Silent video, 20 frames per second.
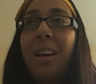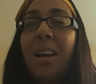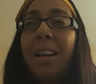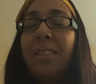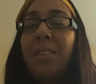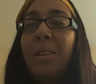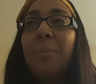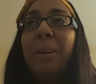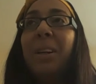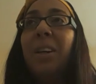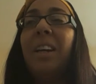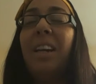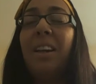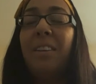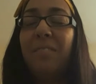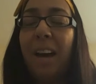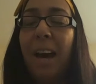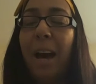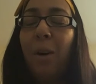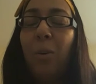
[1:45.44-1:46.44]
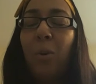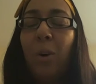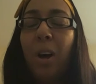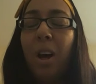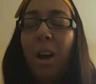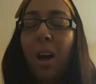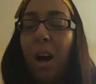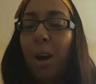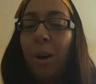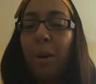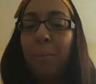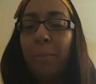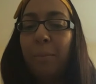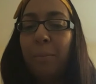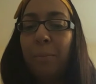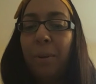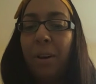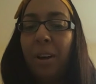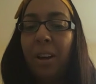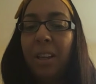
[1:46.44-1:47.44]
something I give out,
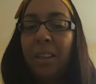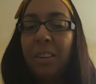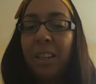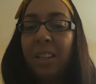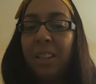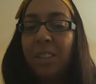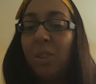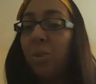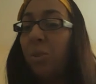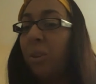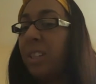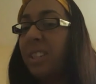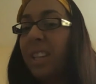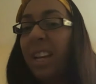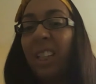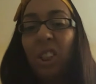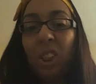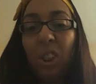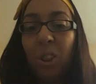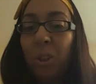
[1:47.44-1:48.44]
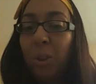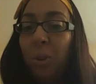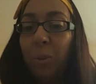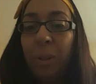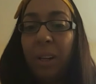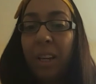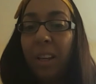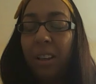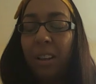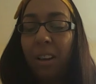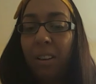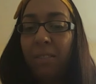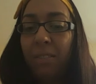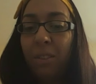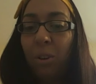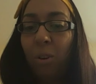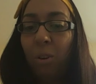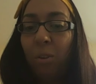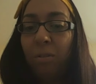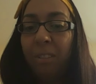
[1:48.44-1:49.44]
but it's not intentional. I've
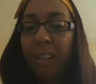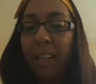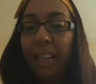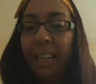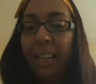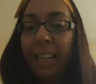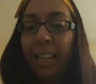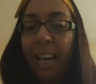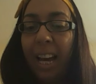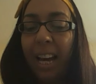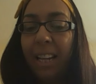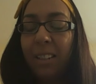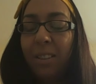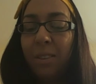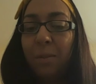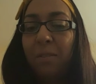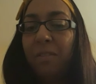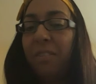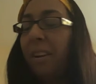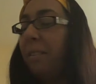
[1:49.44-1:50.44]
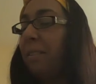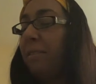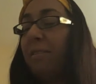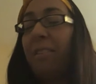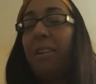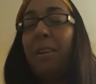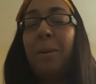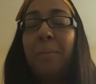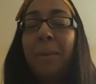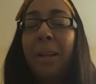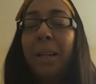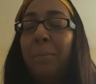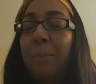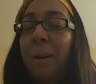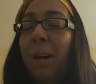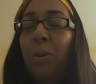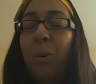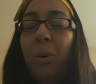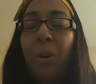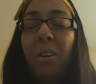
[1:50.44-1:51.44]
not really had very many
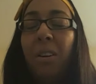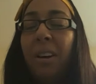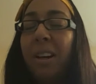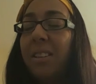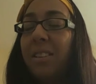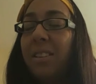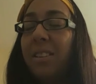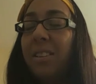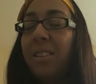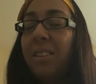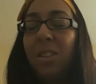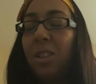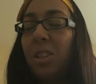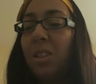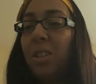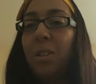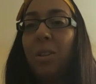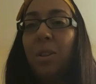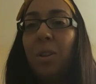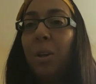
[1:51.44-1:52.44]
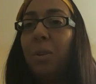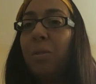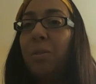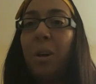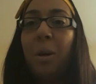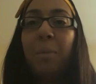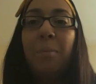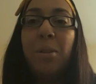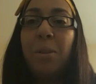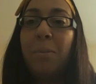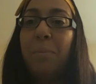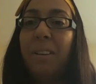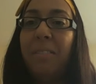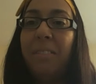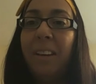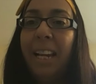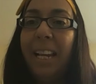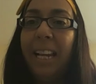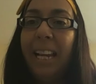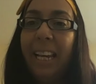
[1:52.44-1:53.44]
male clients, and it's just who's come to me,
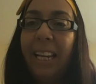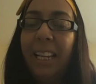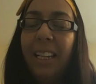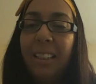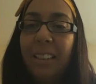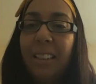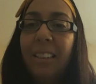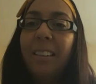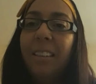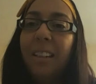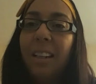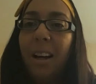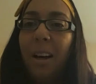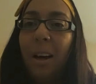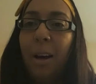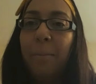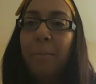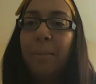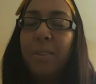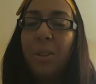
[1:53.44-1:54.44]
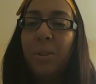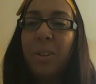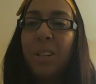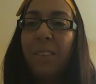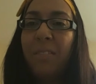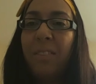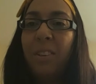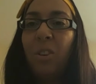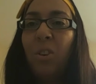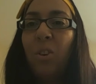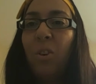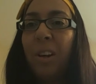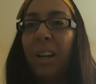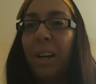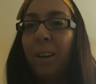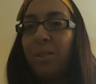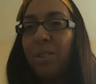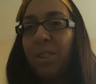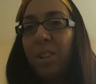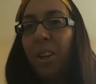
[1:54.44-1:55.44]
really. So I haven't gone
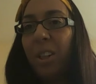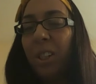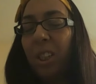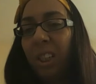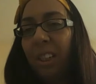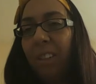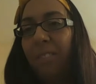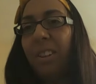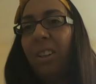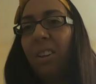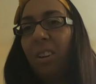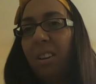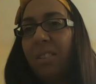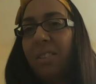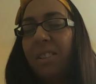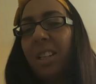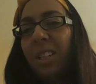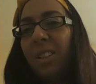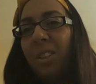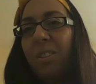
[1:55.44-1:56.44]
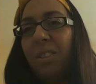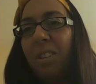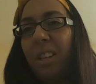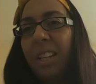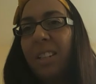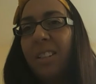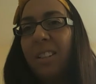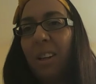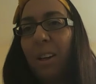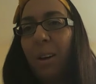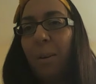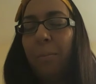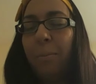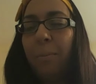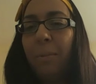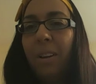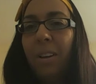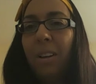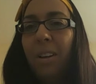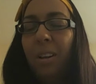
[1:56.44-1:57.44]
out searching for clients. They do tend to
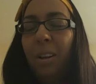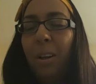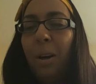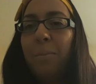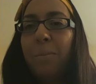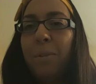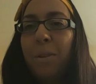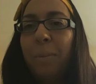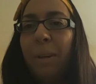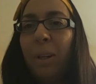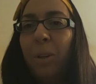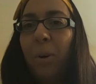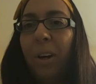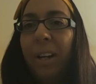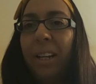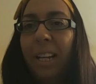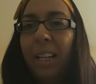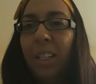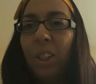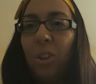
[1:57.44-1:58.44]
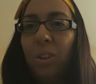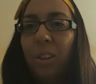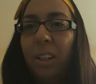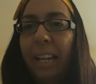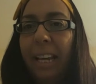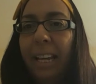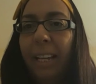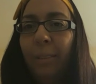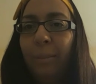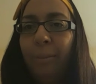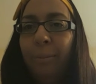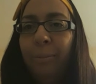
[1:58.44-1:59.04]
come to me quite naturally.